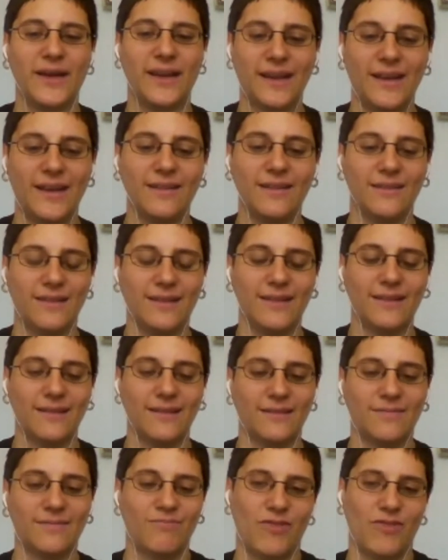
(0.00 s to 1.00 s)
by
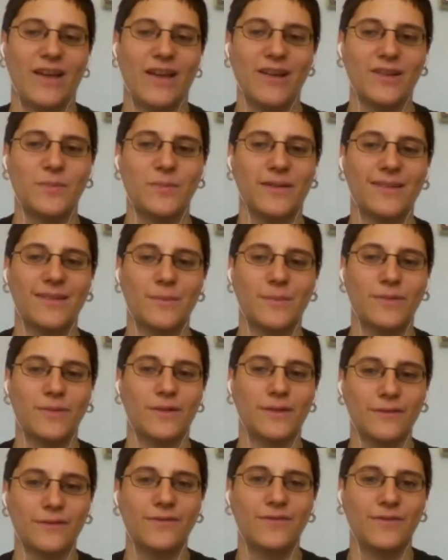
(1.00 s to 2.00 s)
this shared
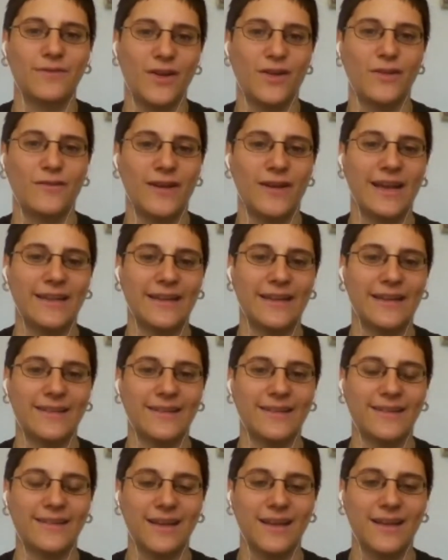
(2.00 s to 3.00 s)
principle of
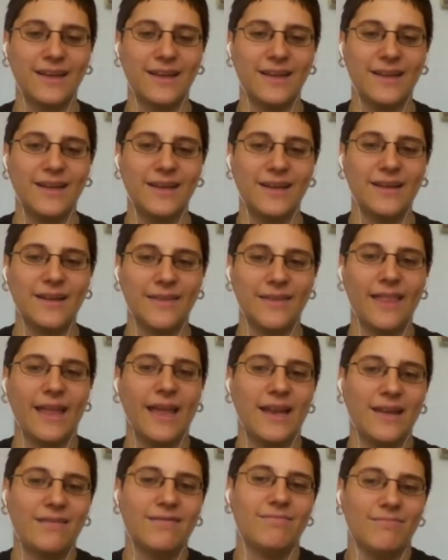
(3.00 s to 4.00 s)
nonviolence,
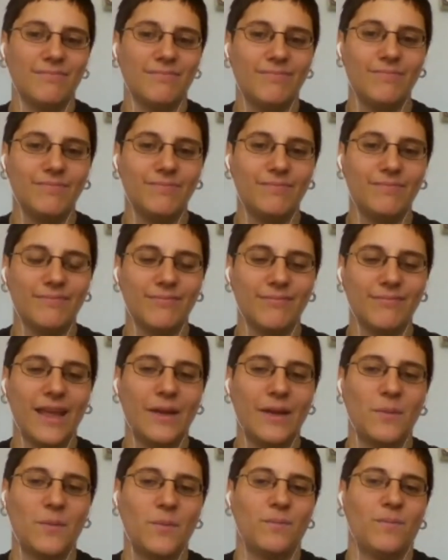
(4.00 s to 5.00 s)
then
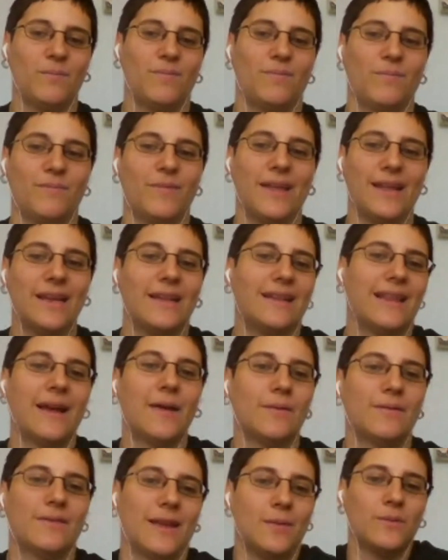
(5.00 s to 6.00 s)
it then it,
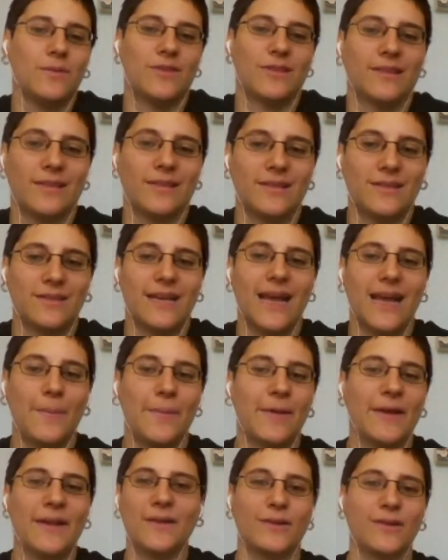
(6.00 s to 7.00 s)
that that will just
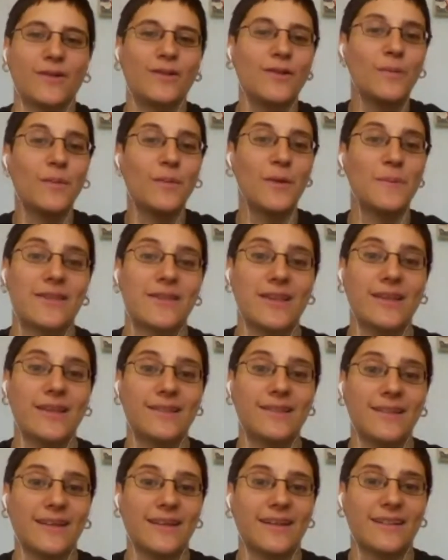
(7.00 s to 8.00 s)
happen, or it will be much
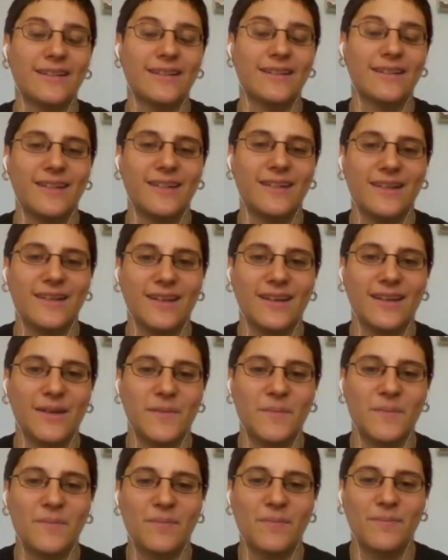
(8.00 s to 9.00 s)
easier.
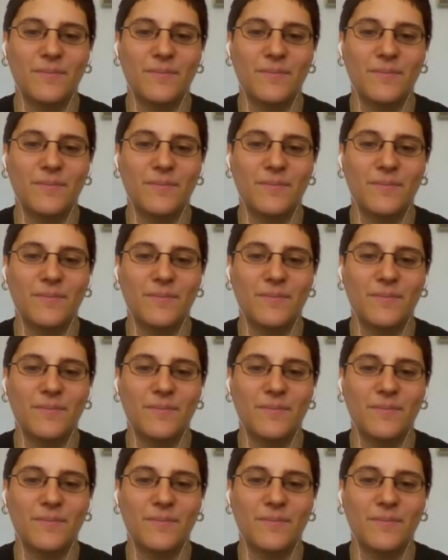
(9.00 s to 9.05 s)
Um,